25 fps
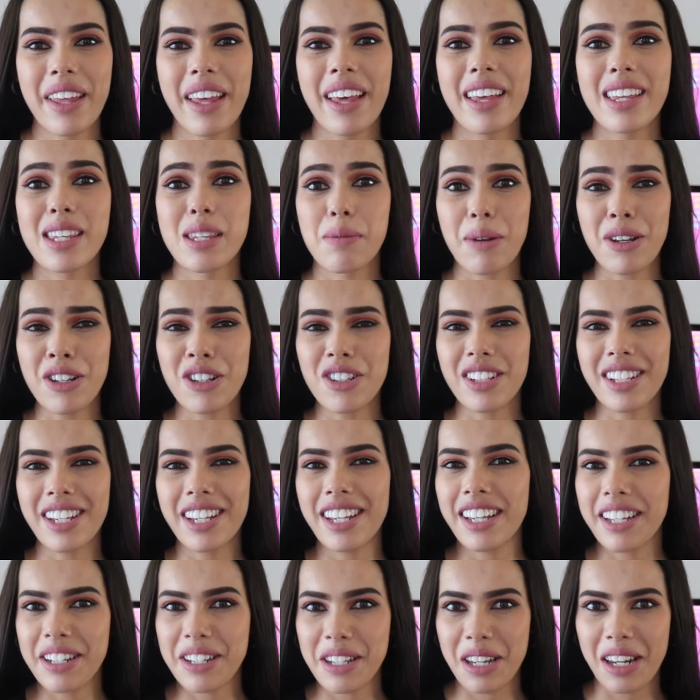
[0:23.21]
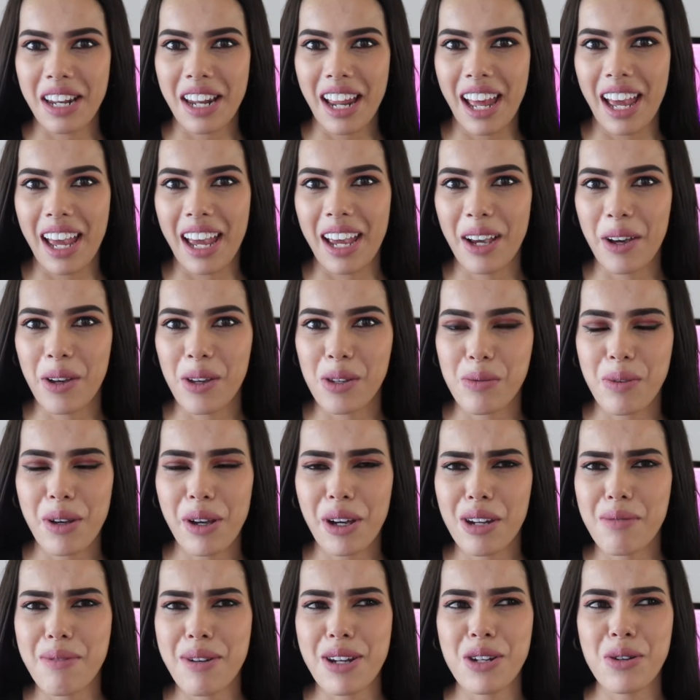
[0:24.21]
especially today, because we're
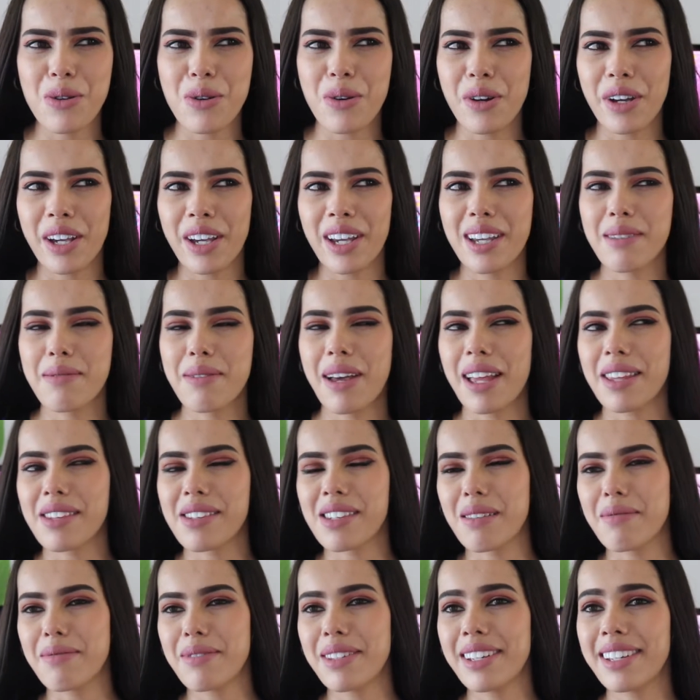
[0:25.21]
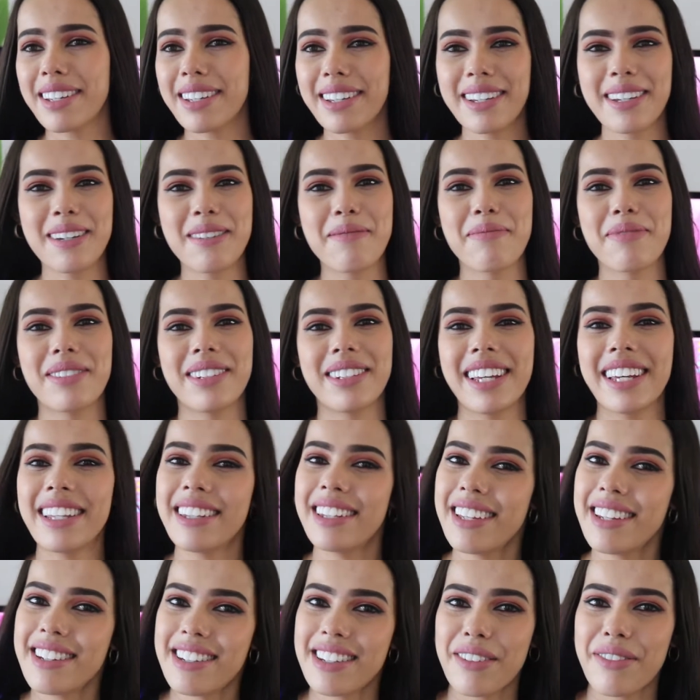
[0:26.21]
going to be talking about something
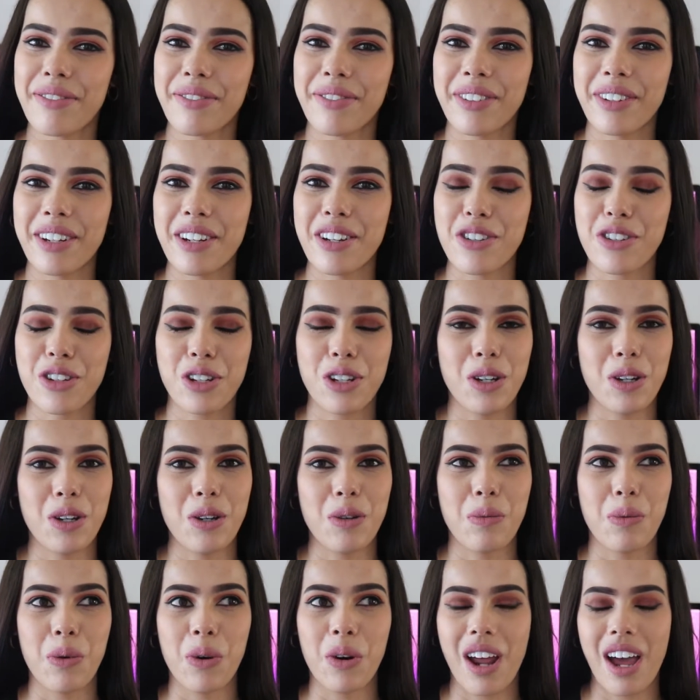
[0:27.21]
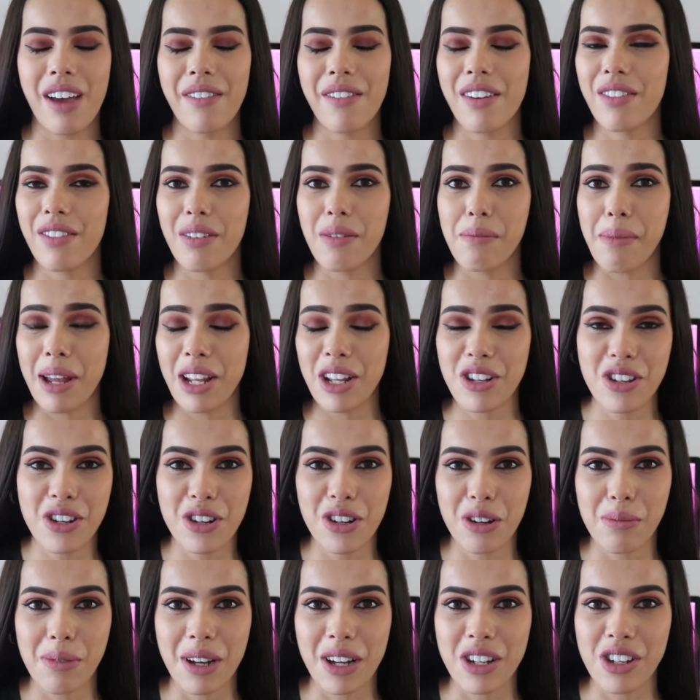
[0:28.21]
completely different to what I've even mentioned
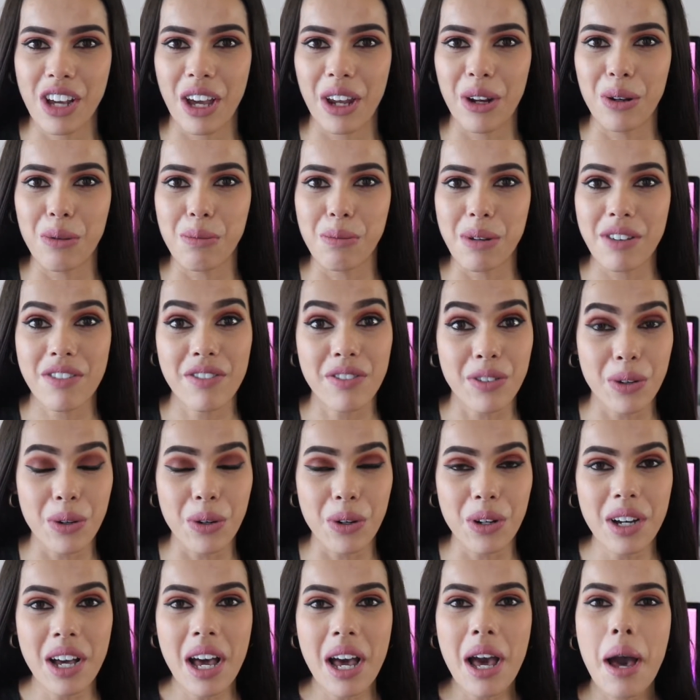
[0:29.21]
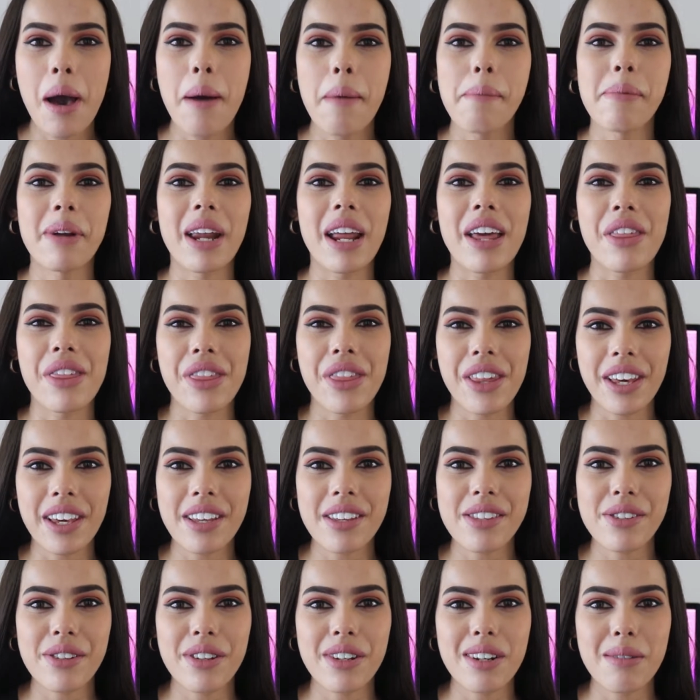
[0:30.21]
on my channel before, but I think
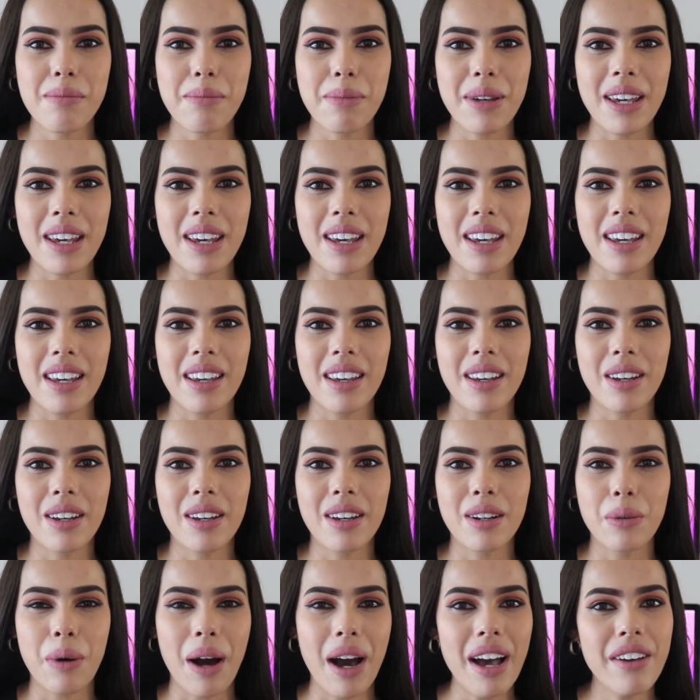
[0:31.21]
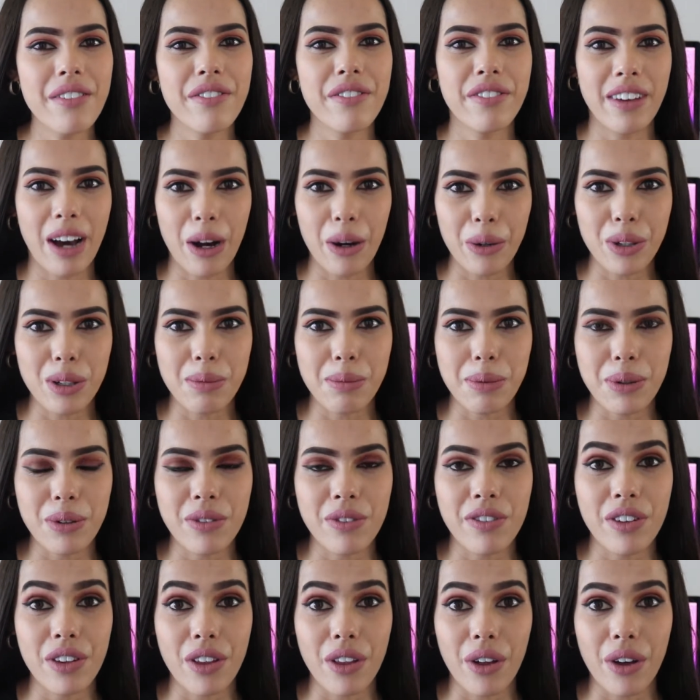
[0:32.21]
it's going to be quite valuable
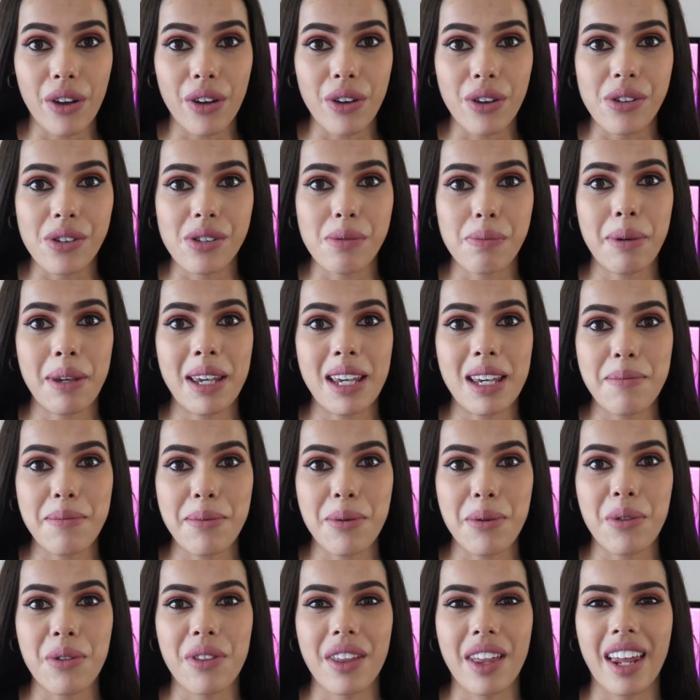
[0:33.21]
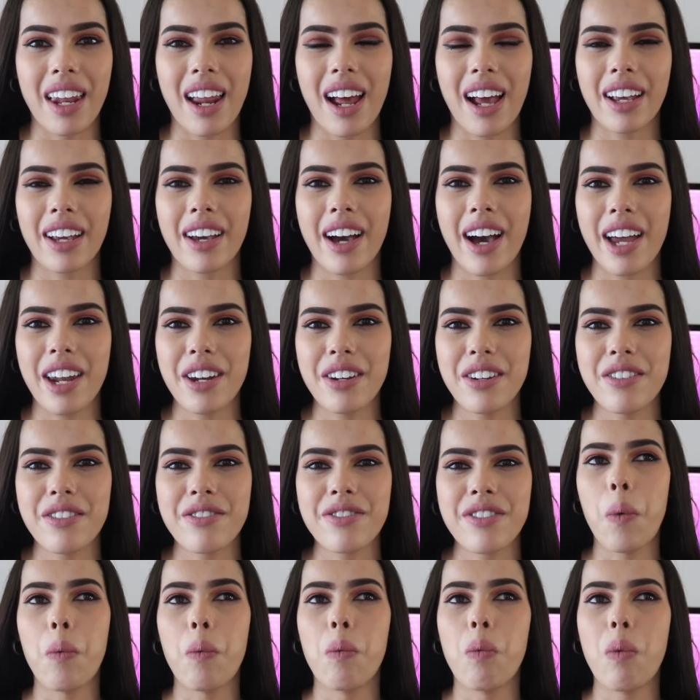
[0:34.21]
for those people that are kind
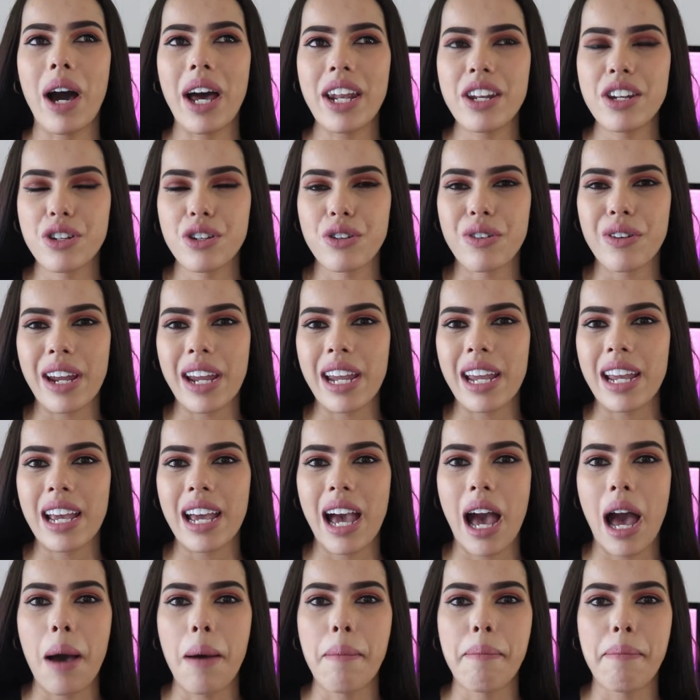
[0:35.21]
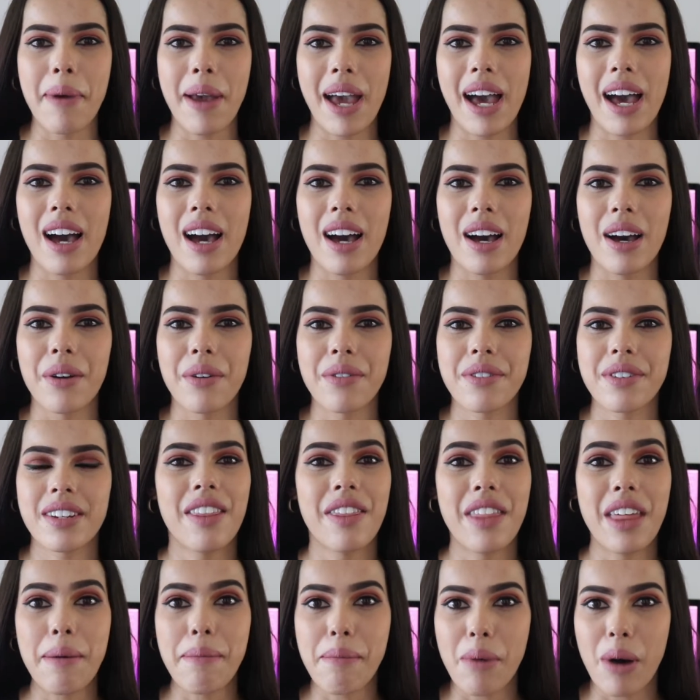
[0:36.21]
of wondering about
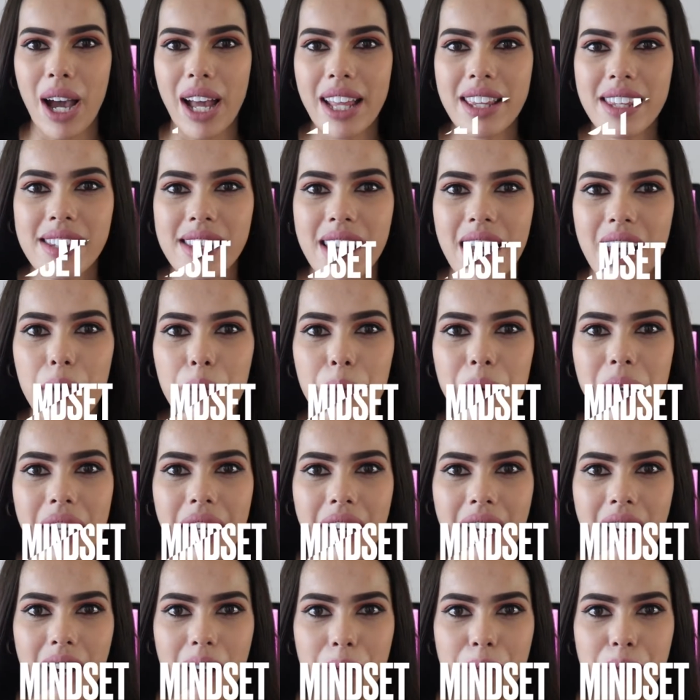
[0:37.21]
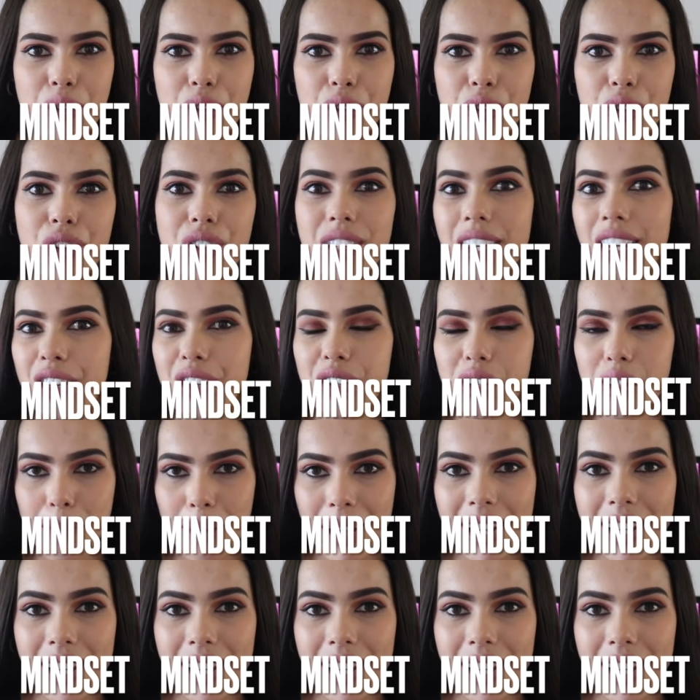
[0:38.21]
their mindset when it comes to Teachers Pay